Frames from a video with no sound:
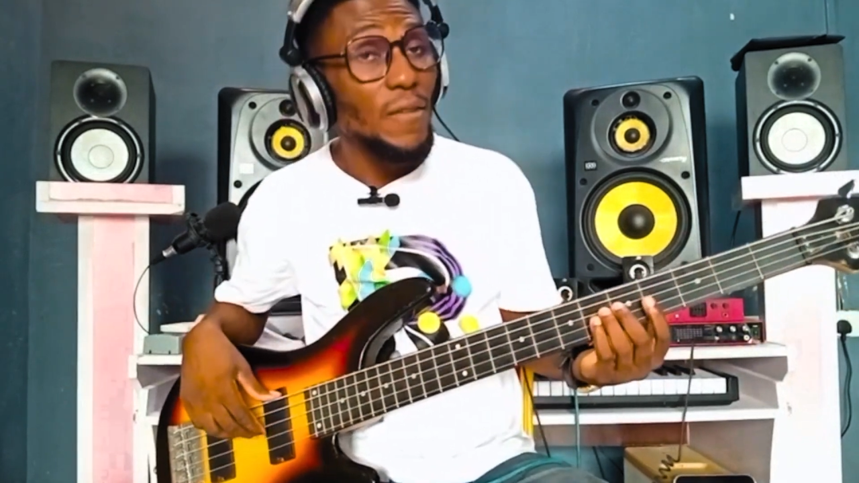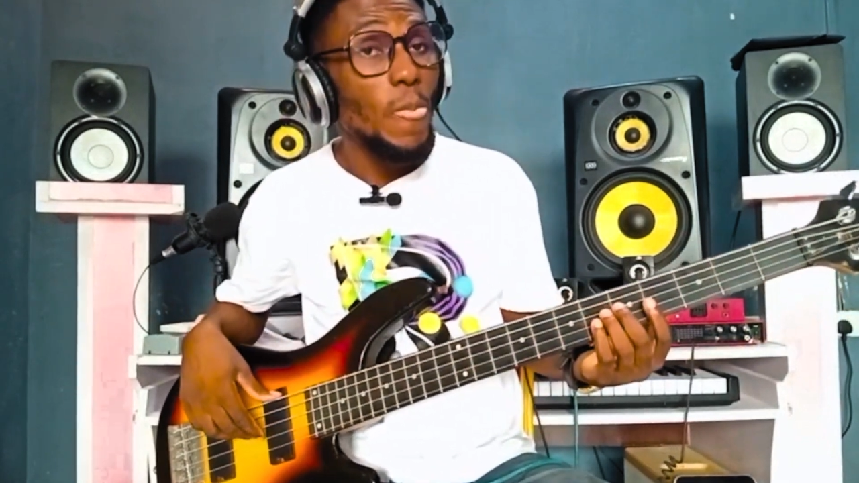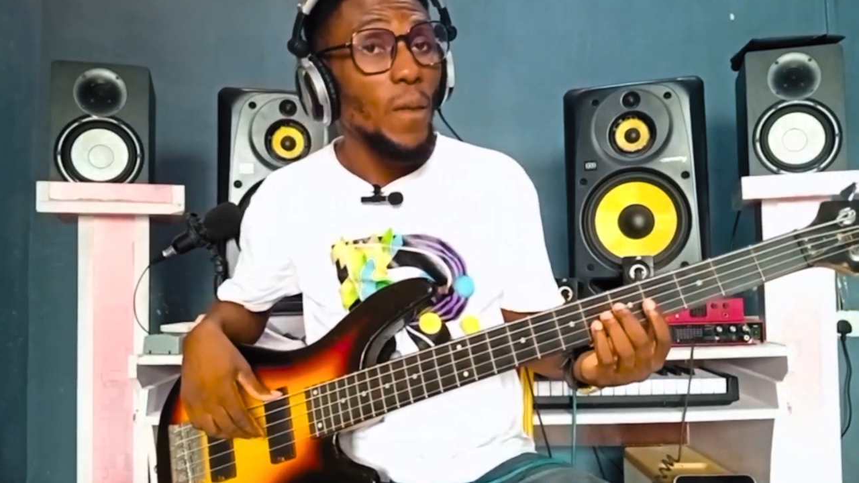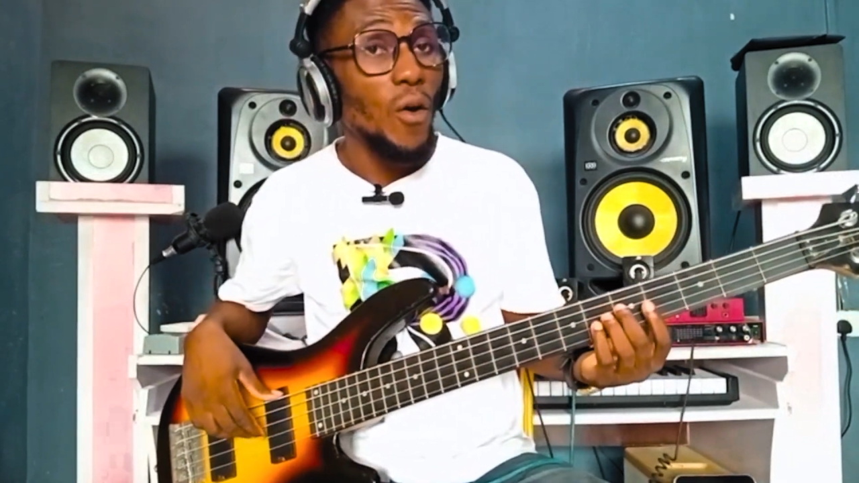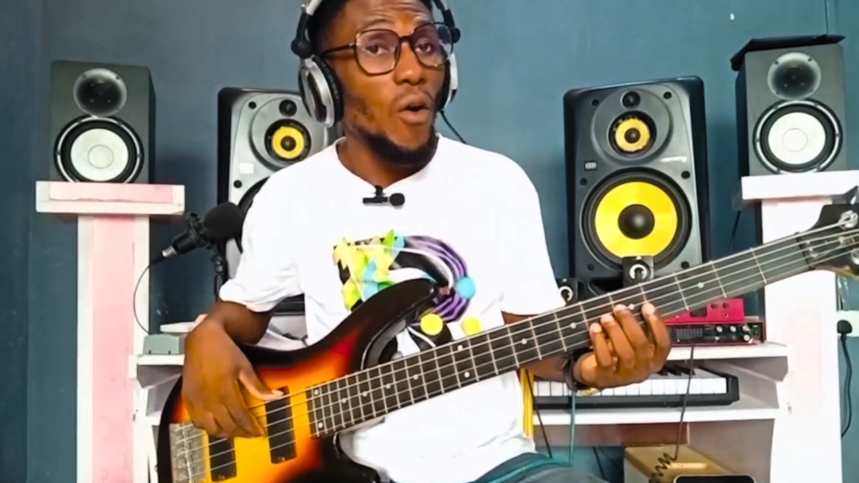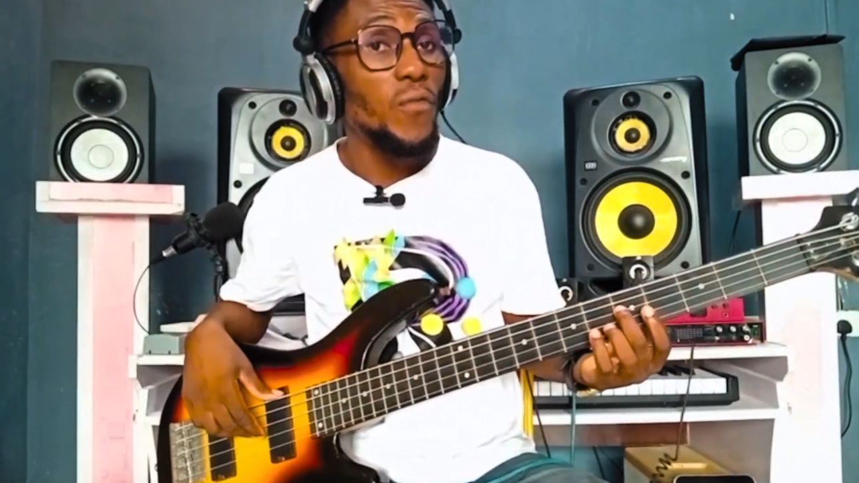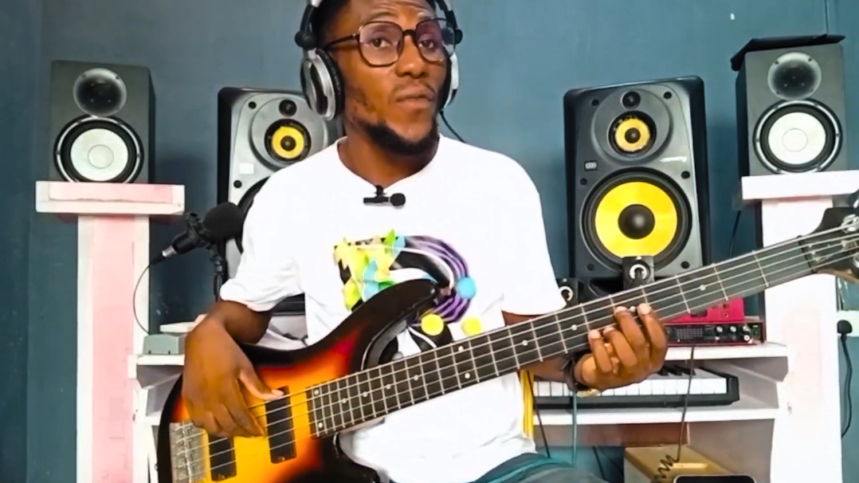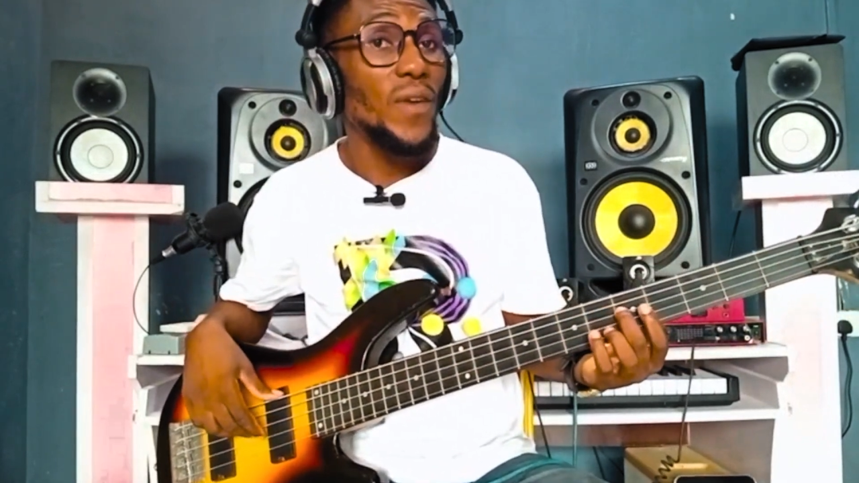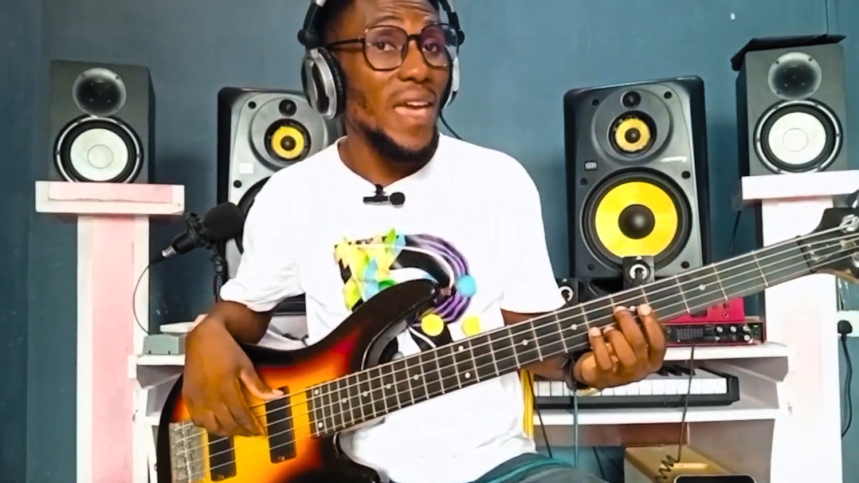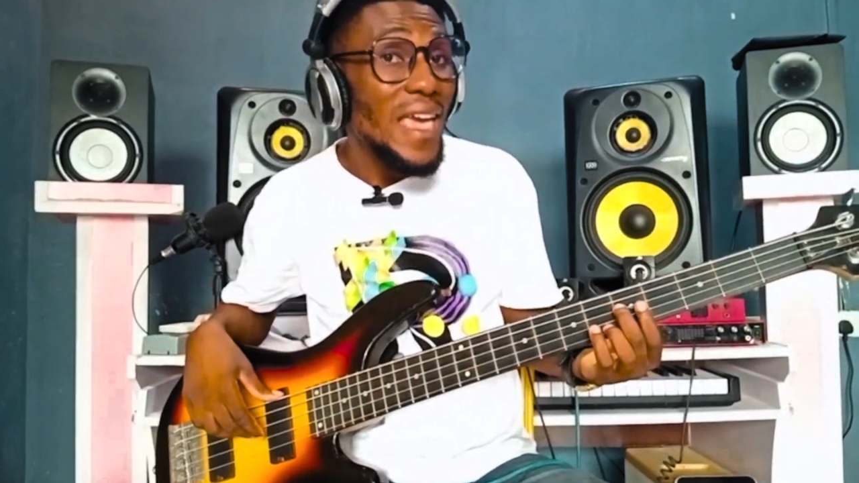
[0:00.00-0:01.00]
of
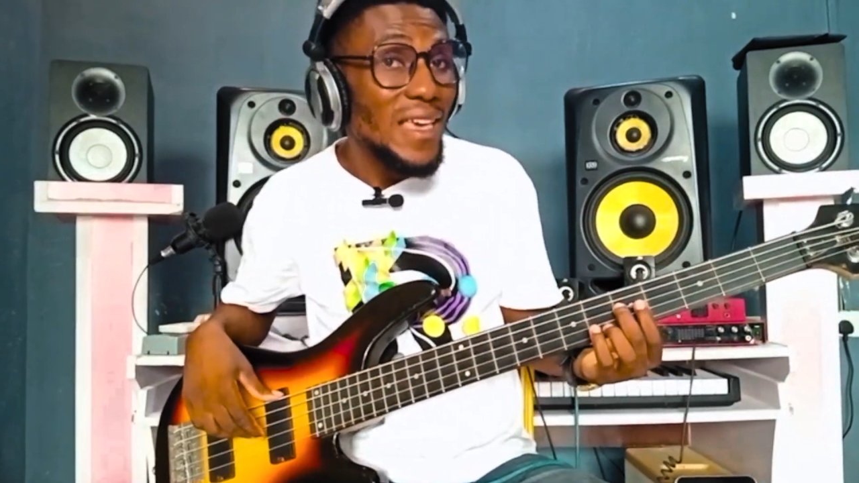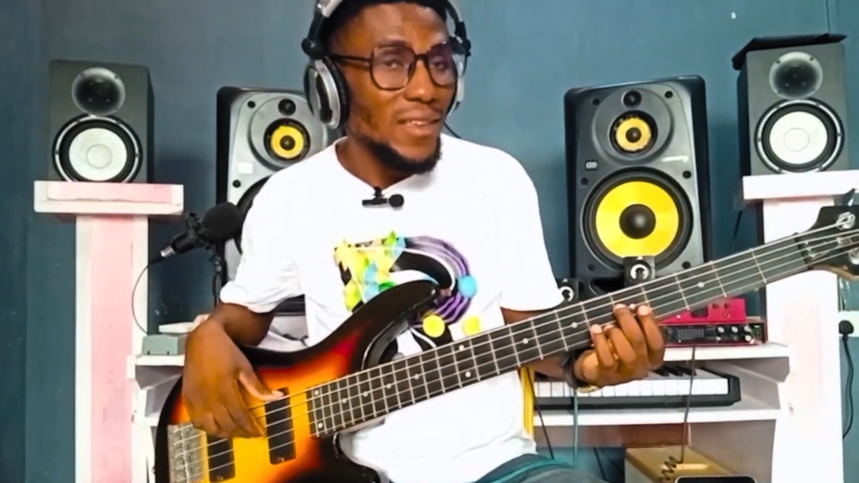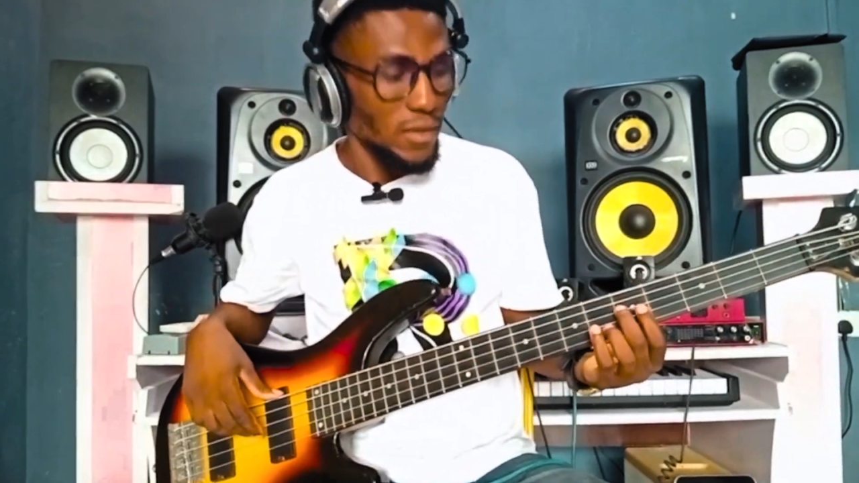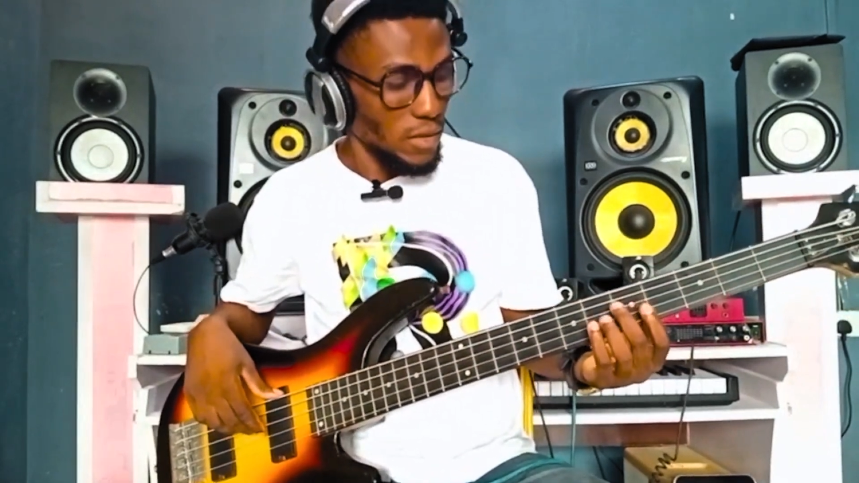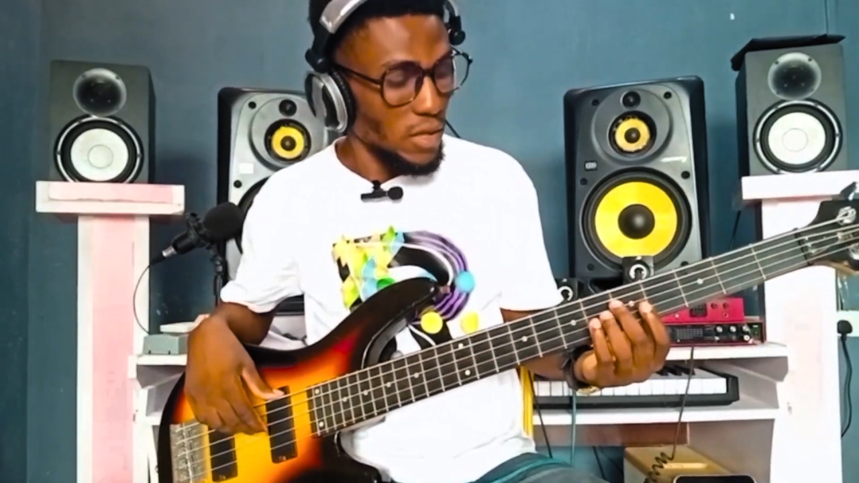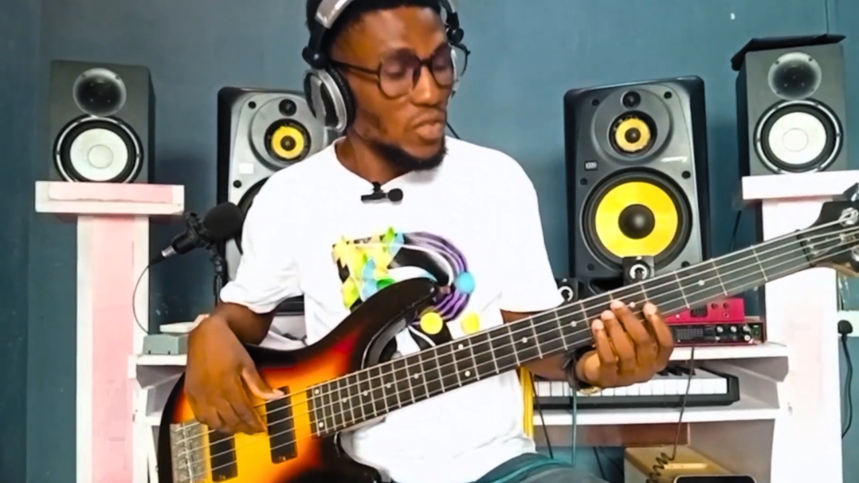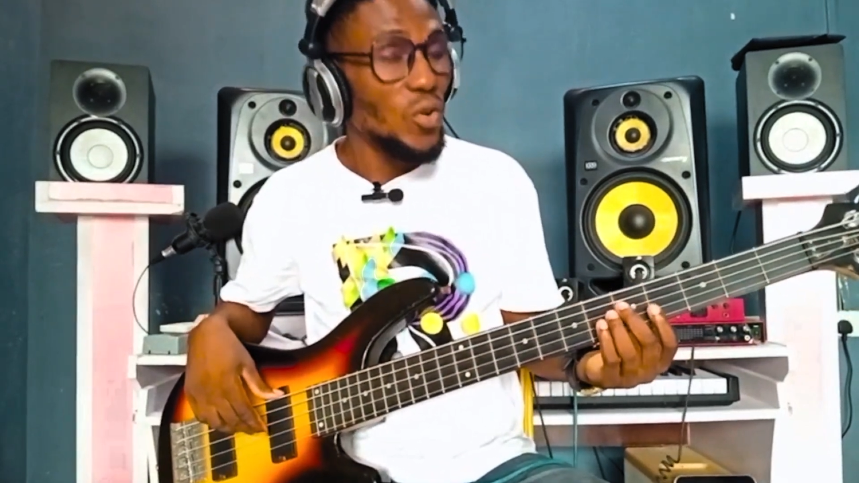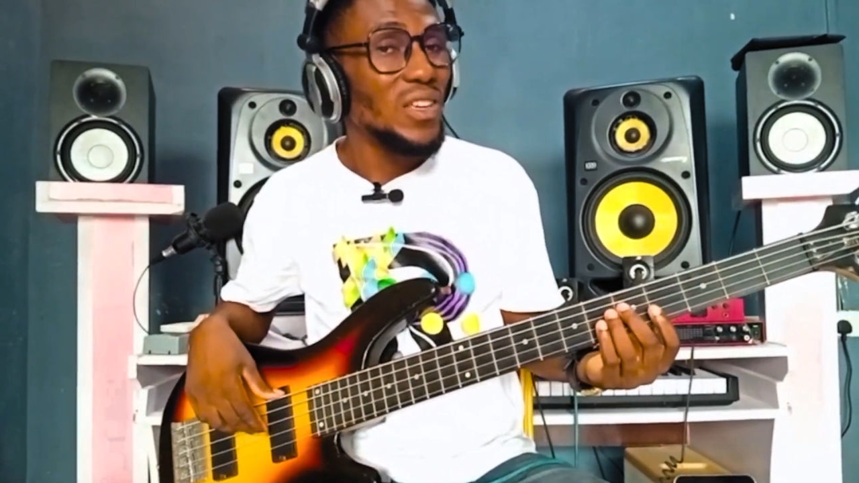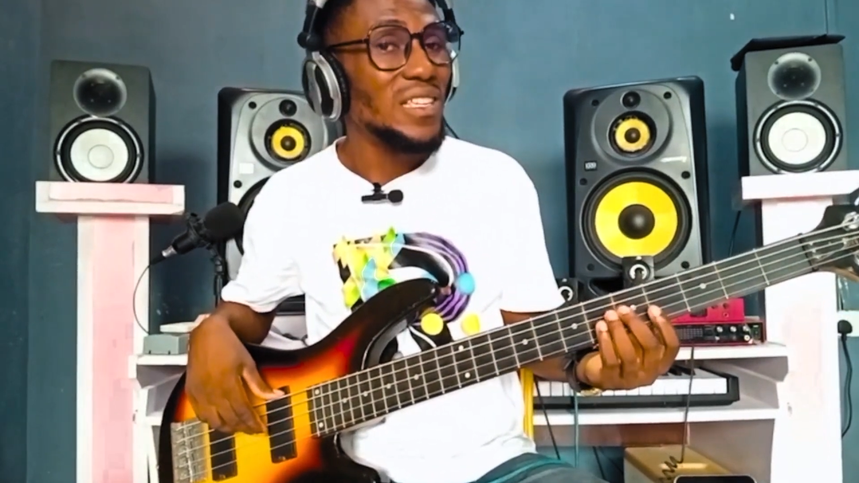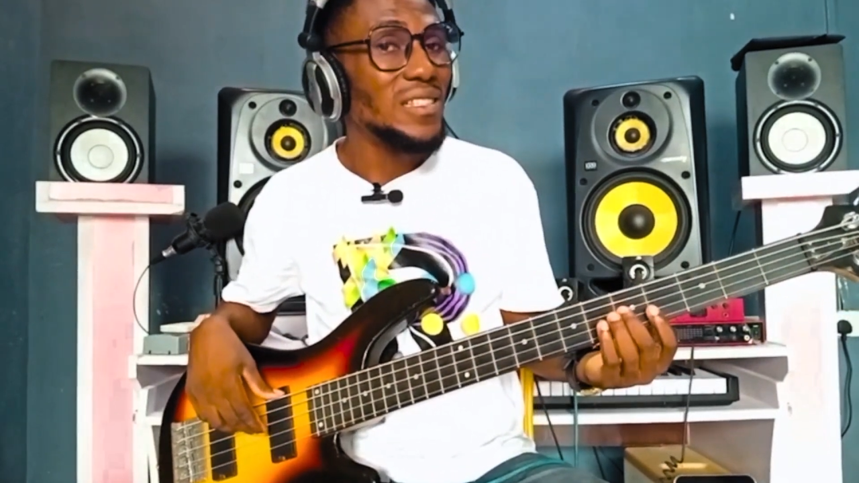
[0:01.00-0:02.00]
A is your
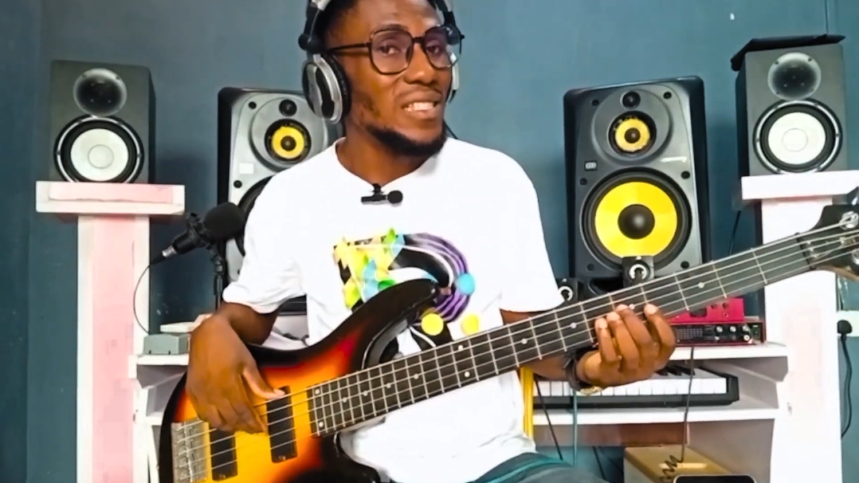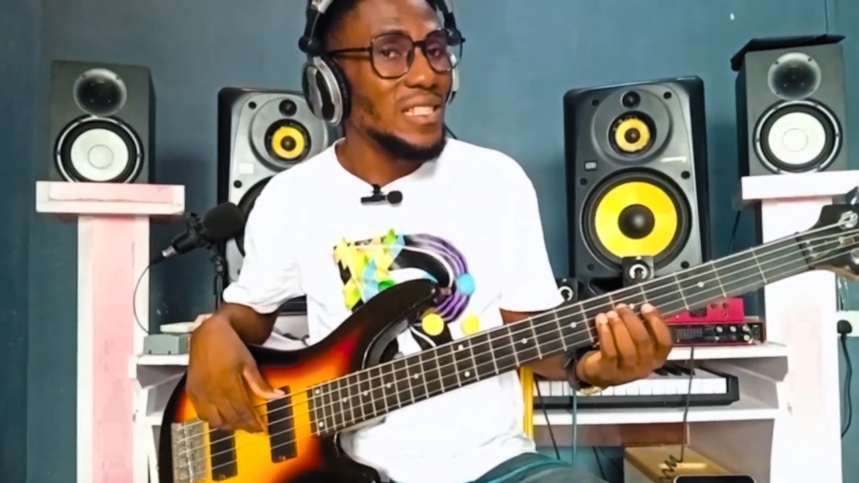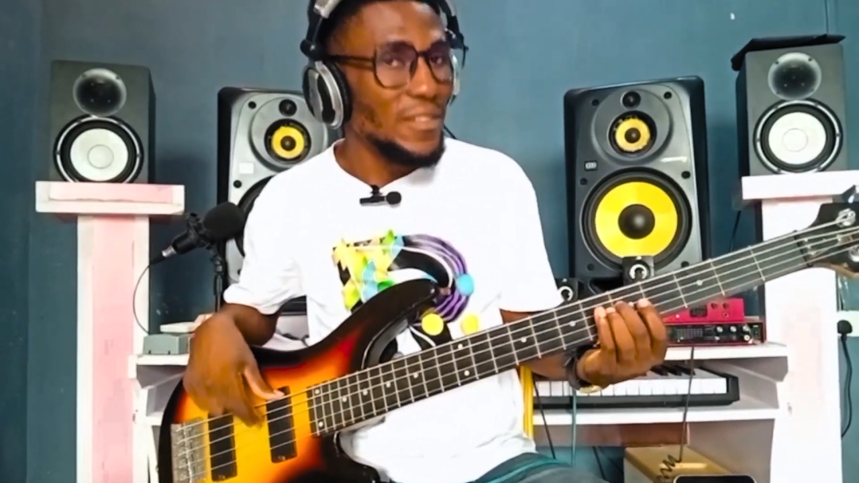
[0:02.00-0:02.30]
key D.